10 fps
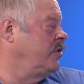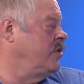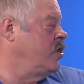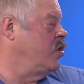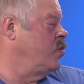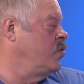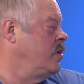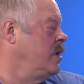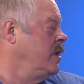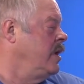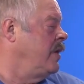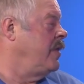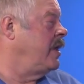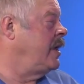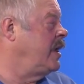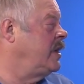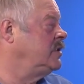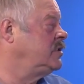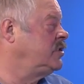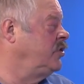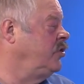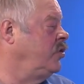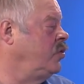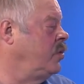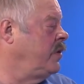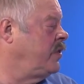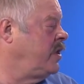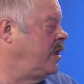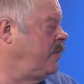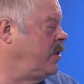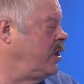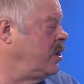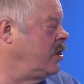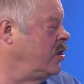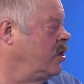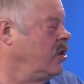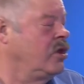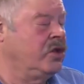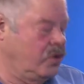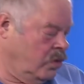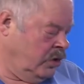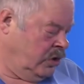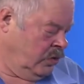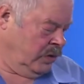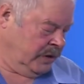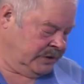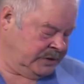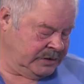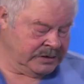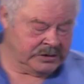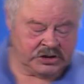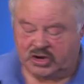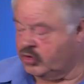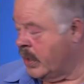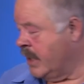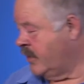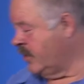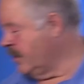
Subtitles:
to know, and that has to do with keeping your units straight,